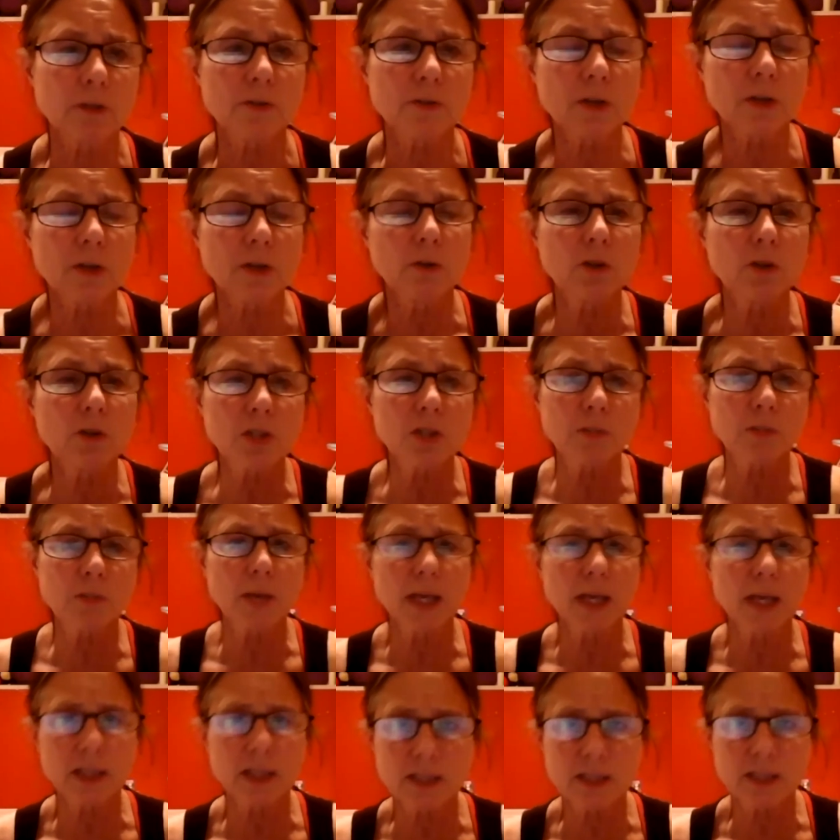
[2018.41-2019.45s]
So you're just
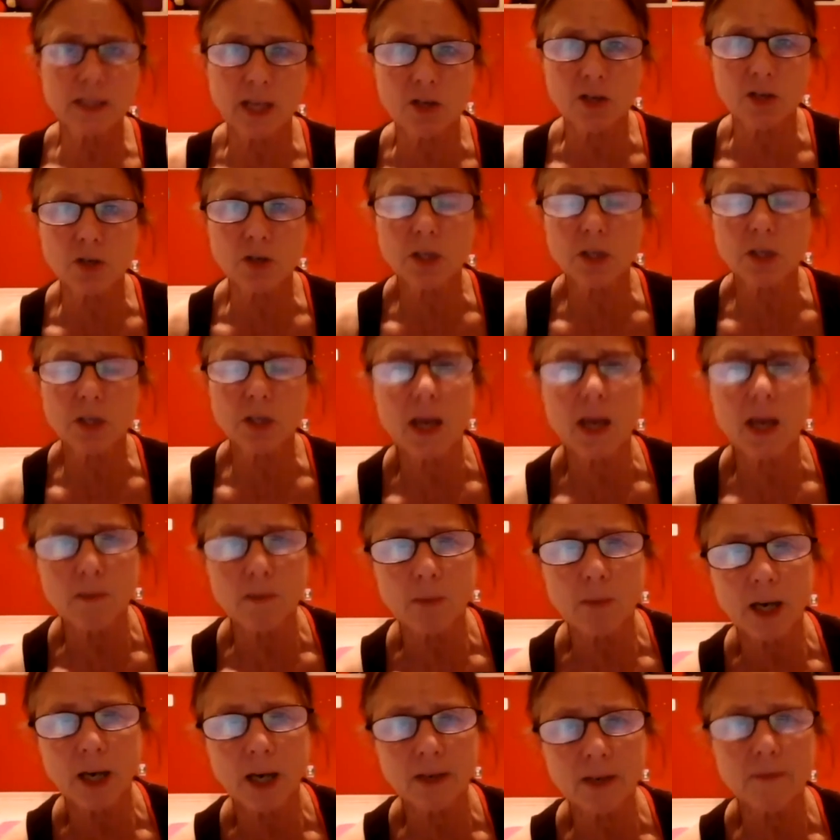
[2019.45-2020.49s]
paying attention and
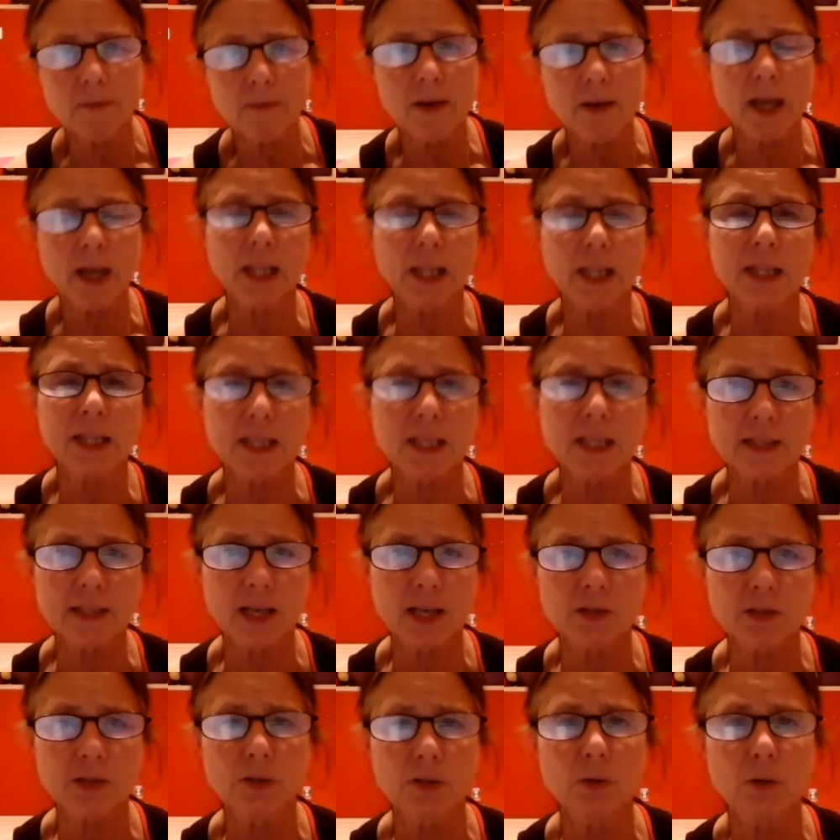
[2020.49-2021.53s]
modifying things
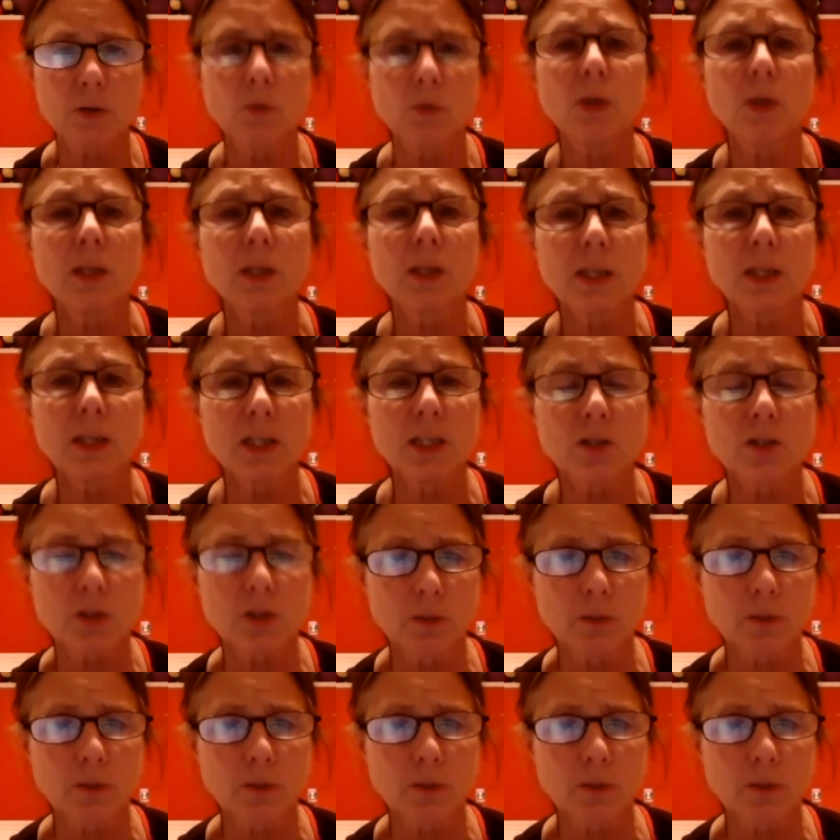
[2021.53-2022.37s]
as you need to.